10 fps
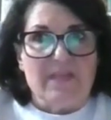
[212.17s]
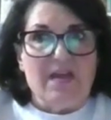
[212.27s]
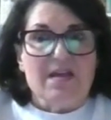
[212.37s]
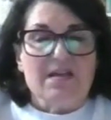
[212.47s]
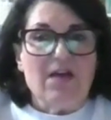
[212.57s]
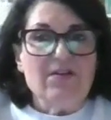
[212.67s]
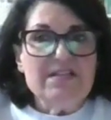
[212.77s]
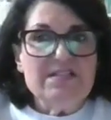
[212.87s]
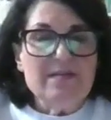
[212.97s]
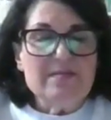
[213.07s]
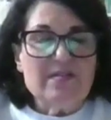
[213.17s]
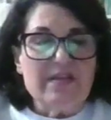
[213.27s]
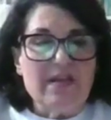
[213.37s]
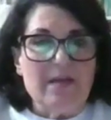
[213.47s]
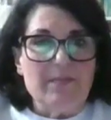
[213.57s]
Coding tips for
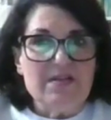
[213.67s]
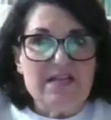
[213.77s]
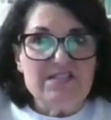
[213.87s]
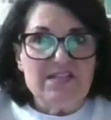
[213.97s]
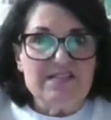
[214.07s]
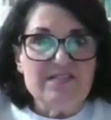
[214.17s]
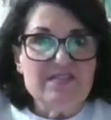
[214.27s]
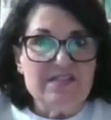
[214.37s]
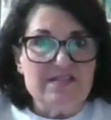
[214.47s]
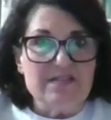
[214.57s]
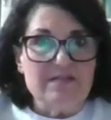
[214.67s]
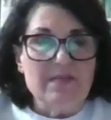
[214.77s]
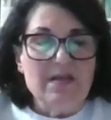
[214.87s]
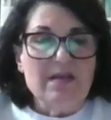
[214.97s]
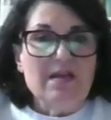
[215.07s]
the upper digestive system:
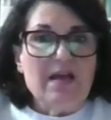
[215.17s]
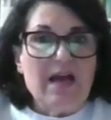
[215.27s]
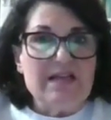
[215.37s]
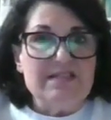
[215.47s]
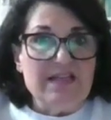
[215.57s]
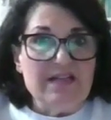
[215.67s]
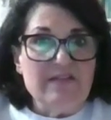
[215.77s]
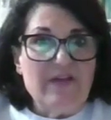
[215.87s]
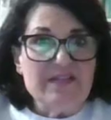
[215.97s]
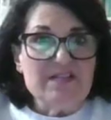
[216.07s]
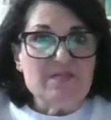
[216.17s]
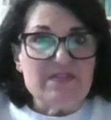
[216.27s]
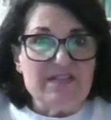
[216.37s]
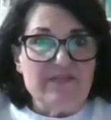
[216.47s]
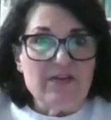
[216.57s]
identify the
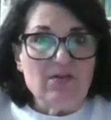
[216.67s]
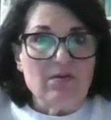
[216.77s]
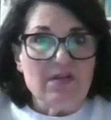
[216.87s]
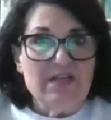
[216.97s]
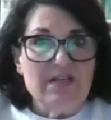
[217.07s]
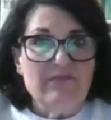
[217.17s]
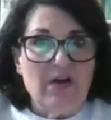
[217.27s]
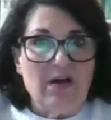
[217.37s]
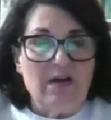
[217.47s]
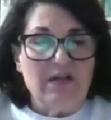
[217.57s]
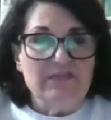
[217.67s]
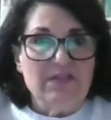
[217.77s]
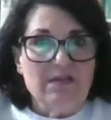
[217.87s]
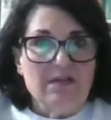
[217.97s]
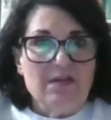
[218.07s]
specific organ involved,
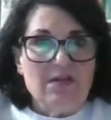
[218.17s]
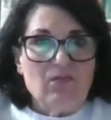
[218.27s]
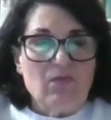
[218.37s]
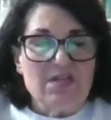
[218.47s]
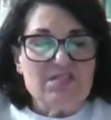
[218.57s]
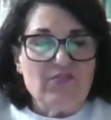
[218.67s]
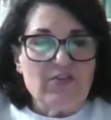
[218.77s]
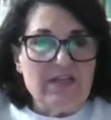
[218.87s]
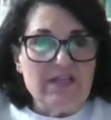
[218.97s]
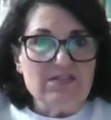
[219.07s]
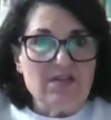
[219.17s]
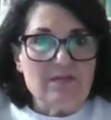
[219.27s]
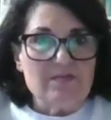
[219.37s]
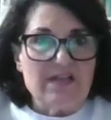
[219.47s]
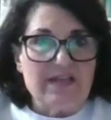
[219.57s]
watch for key
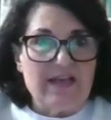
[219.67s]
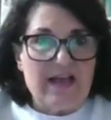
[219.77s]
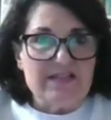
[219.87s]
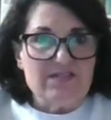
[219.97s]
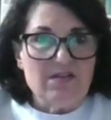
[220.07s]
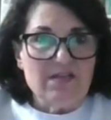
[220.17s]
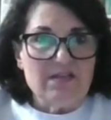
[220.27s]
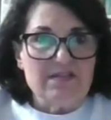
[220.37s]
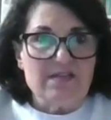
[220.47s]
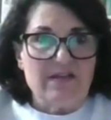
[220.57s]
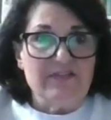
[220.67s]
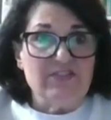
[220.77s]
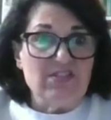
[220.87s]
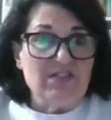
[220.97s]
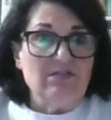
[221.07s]
terms like gastric,
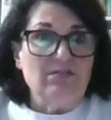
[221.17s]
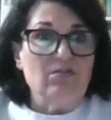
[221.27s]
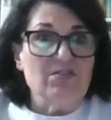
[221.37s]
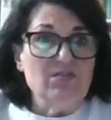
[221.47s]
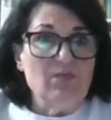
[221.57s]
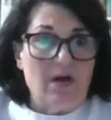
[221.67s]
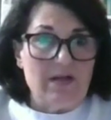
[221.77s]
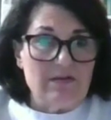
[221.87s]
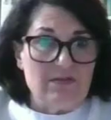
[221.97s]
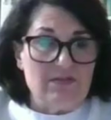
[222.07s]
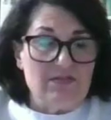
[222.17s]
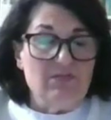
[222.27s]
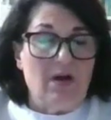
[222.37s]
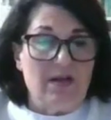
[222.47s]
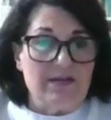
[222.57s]
esophageal, or
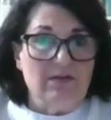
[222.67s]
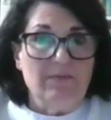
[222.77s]
duodenal,